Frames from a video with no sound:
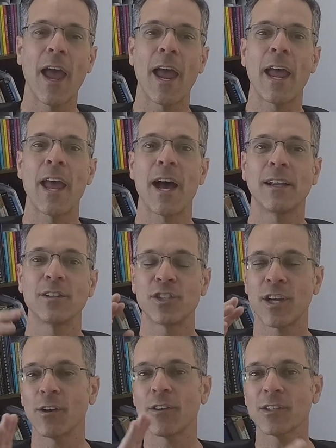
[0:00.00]
and
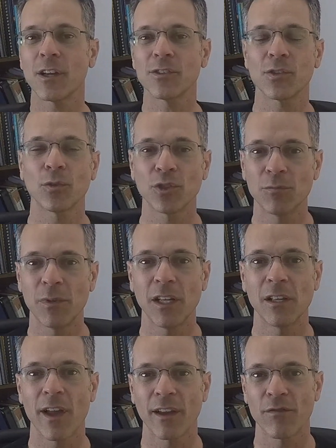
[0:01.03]
share this on social
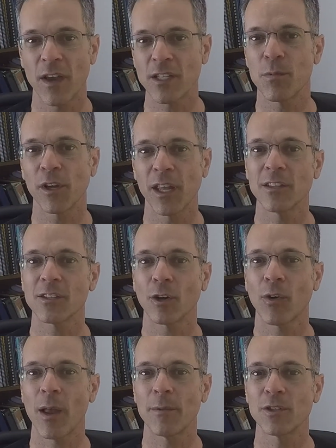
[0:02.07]
media like Facebook,
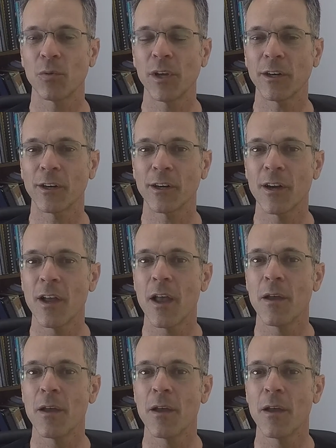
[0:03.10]
Instagram, and Twitter,